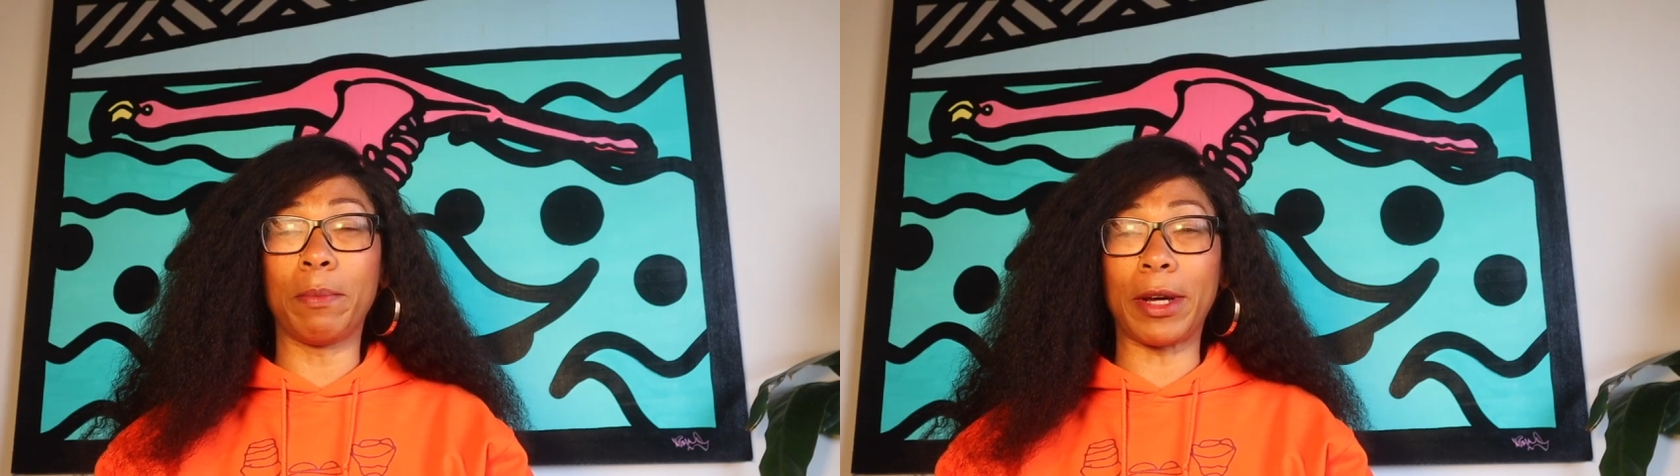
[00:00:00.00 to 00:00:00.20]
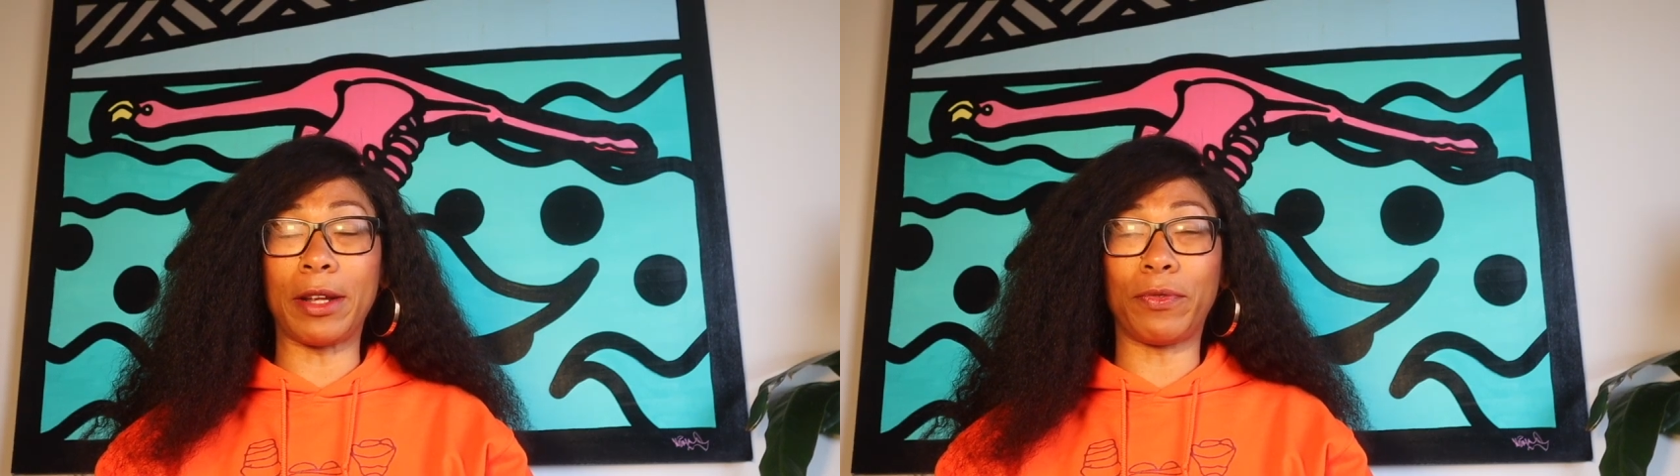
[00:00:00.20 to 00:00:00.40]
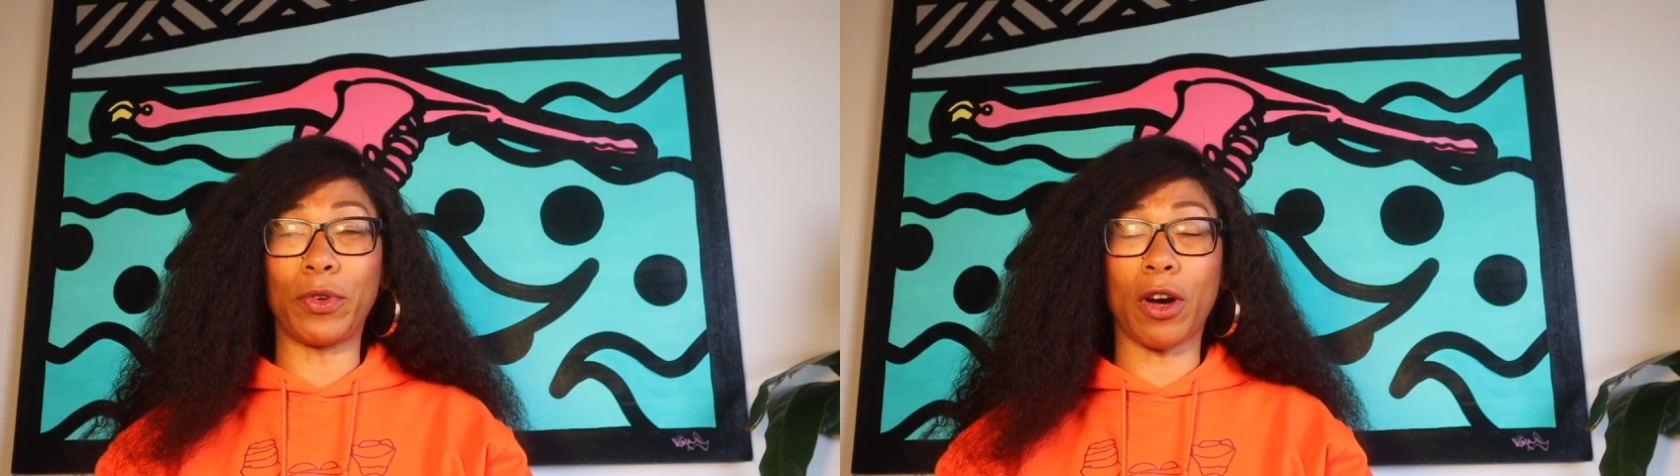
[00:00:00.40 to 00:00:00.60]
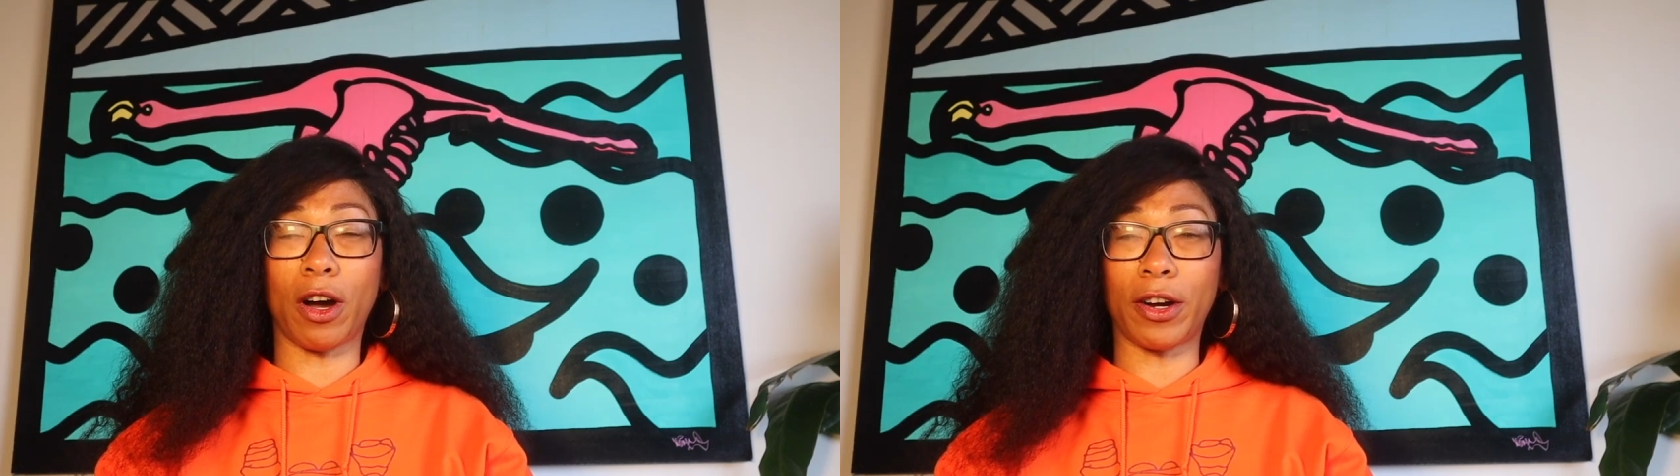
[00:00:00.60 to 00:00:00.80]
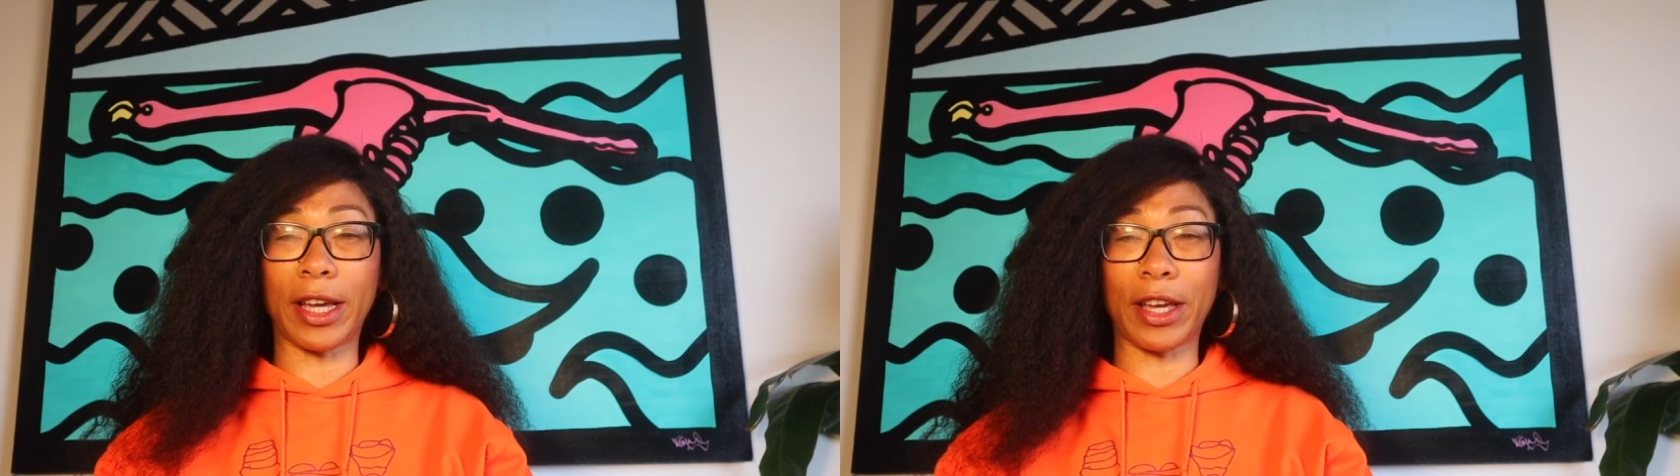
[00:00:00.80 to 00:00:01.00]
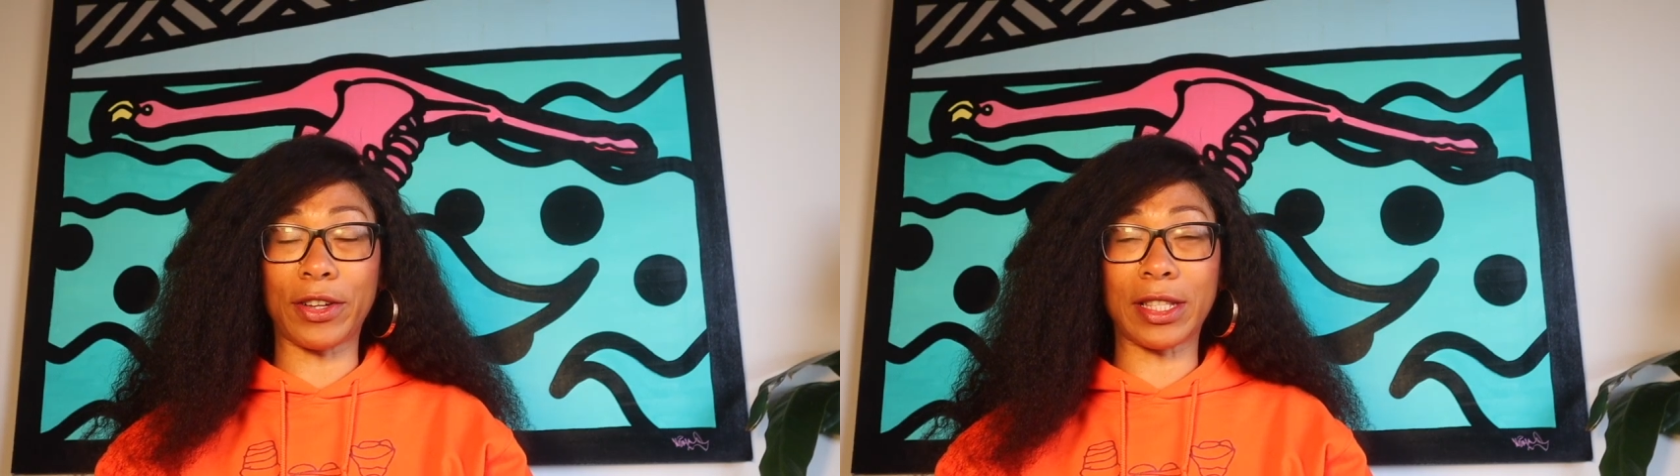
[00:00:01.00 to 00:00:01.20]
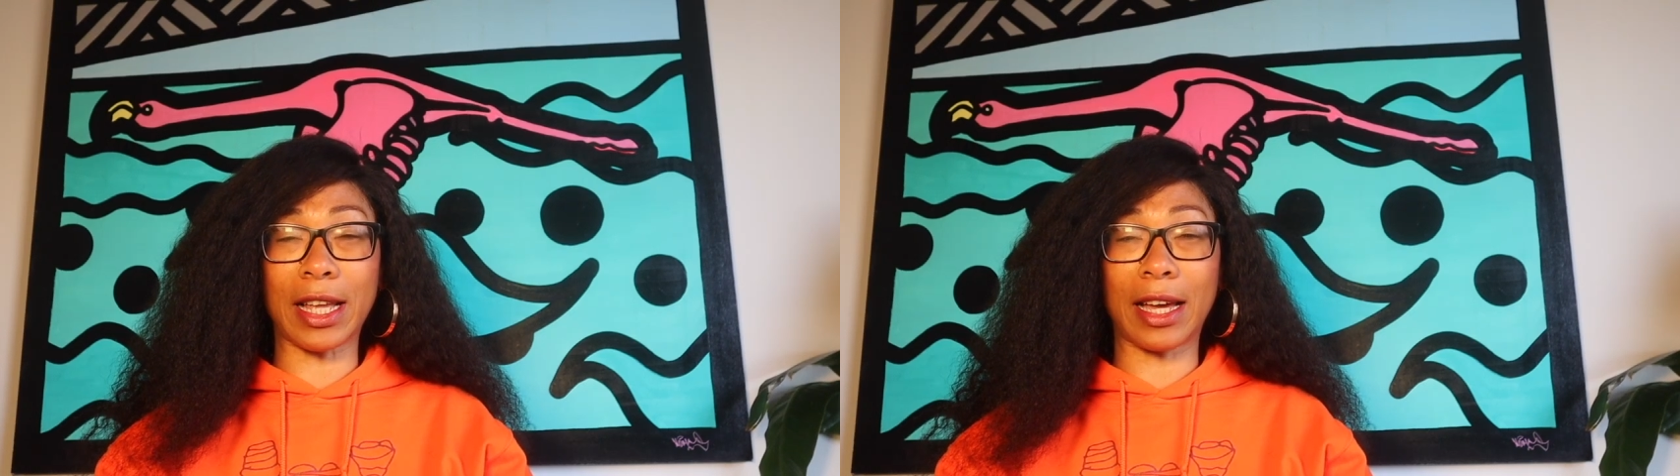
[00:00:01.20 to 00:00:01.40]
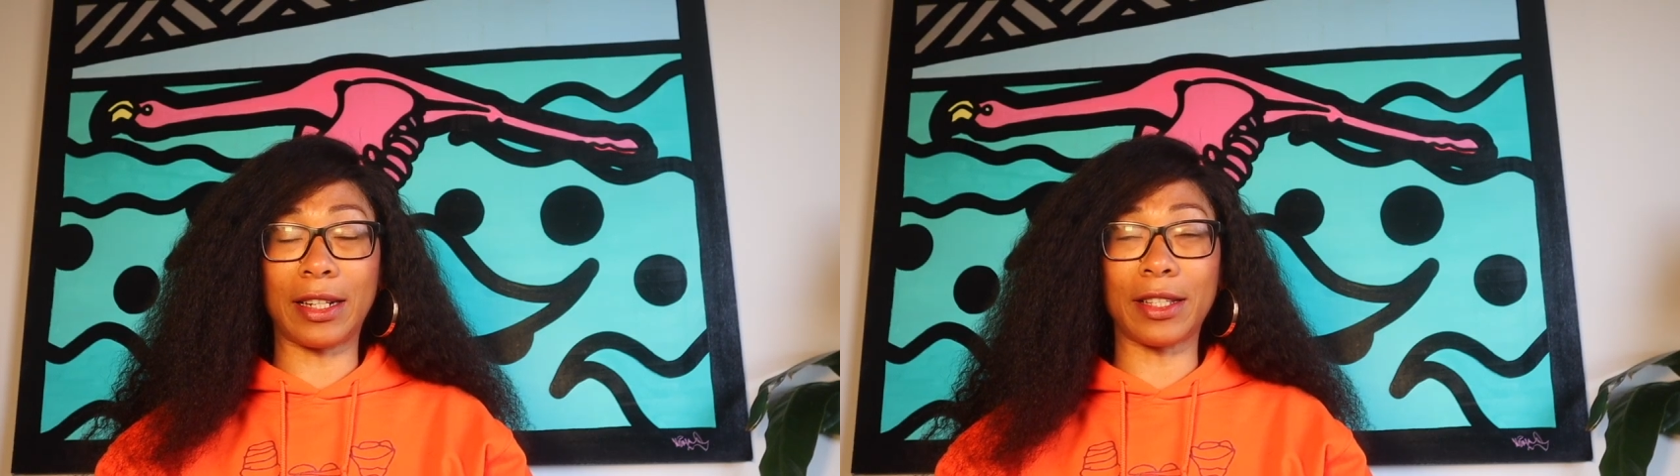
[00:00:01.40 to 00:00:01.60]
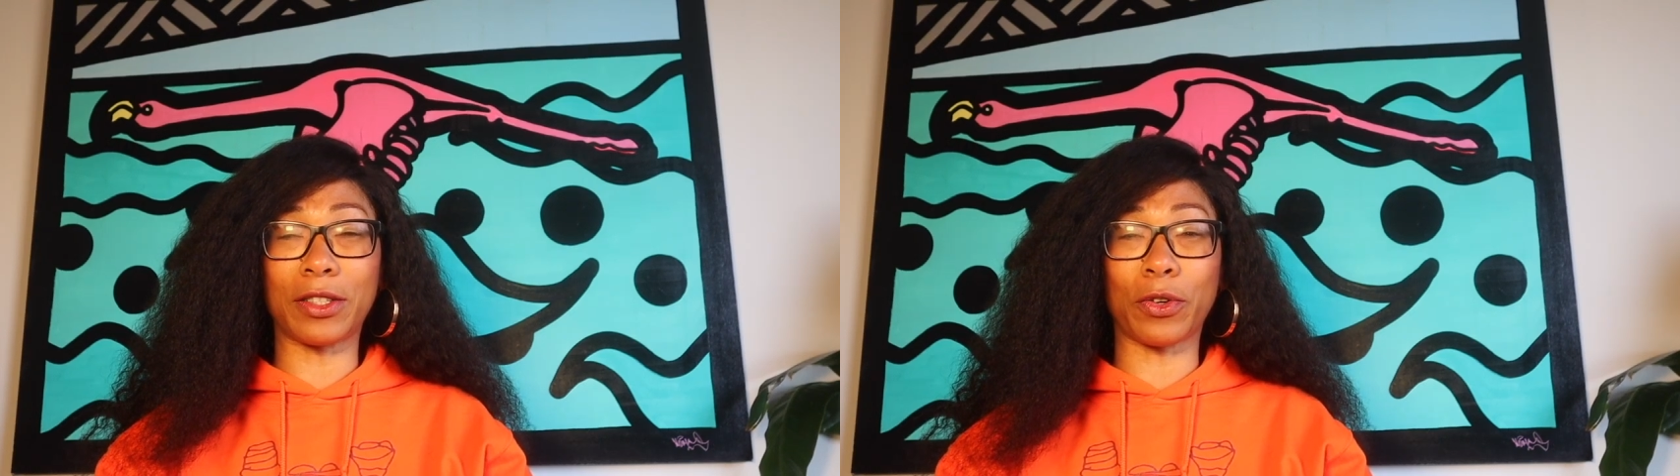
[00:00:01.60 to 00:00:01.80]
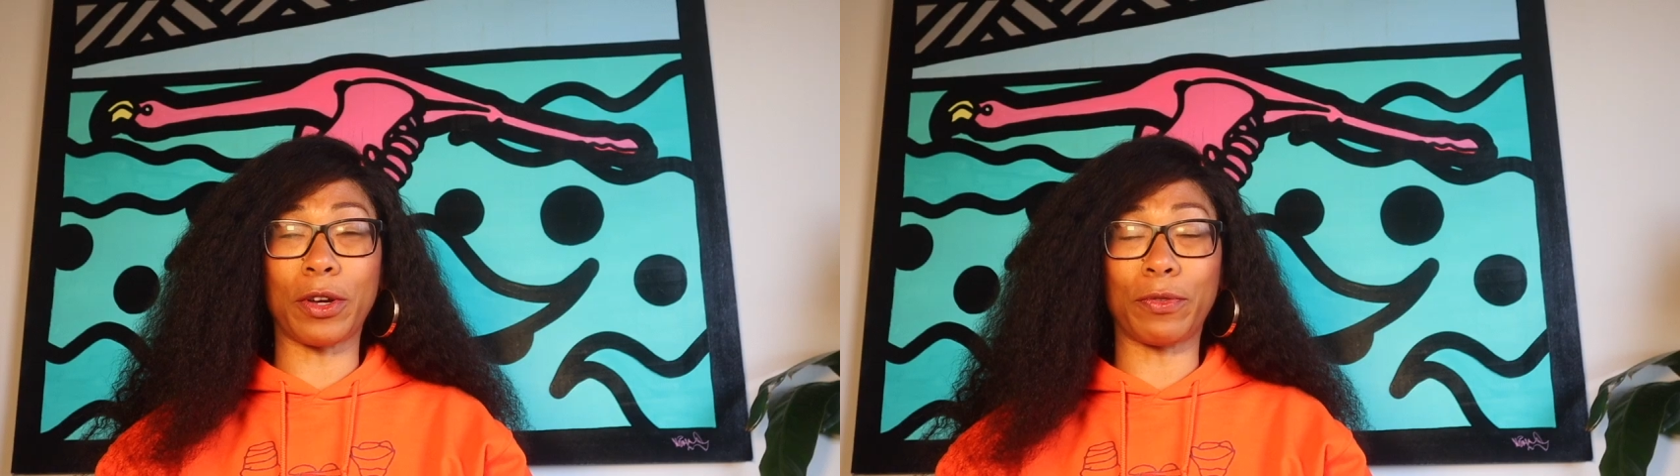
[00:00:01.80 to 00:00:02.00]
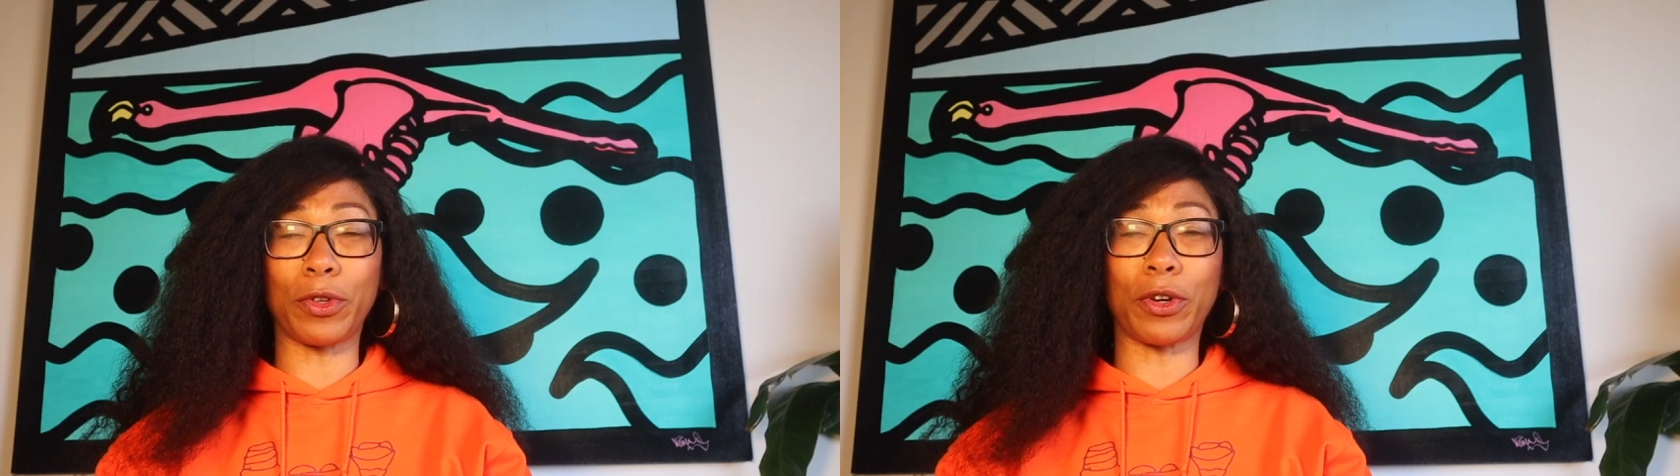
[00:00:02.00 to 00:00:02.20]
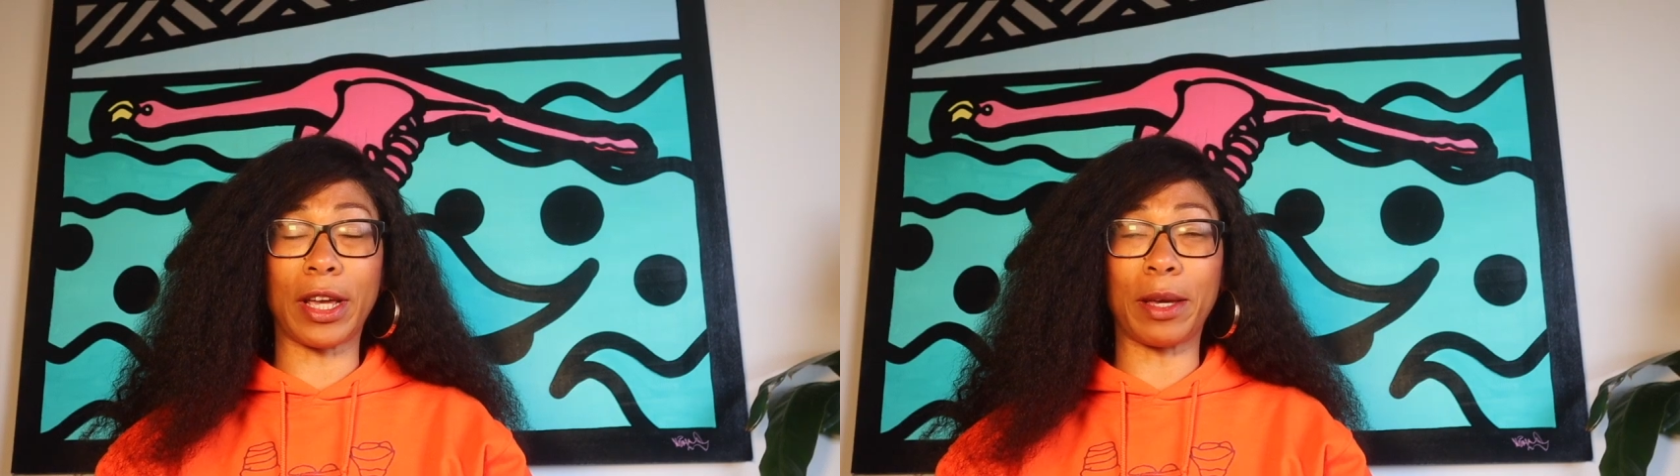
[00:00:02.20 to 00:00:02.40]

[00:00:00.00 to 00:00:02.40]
but if you are a hairstylist or if you're